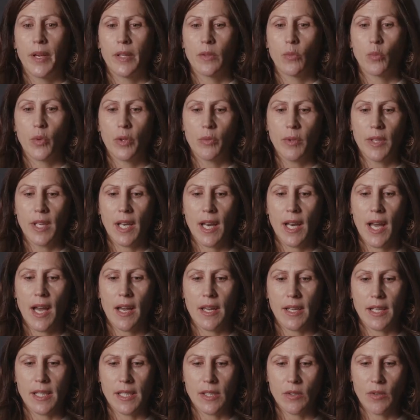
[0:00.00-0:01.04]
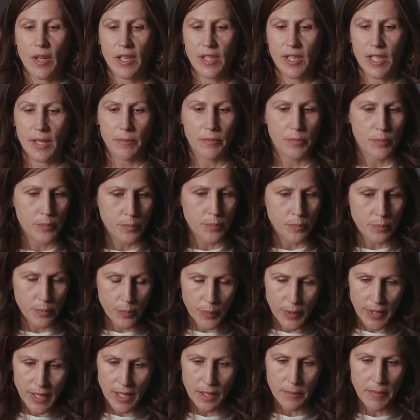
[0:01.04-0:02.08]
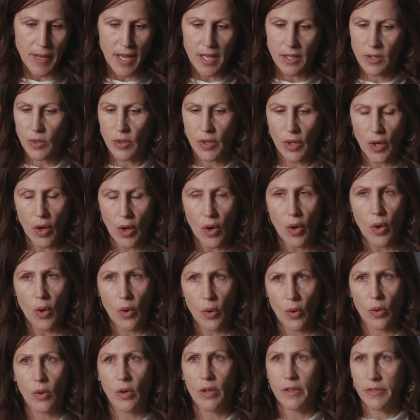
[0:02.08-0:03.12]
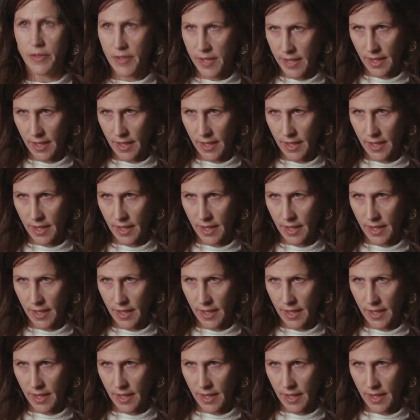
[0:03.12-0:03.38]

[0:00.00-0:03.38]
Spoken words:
but what we'd like is to actually bring it back to the whole of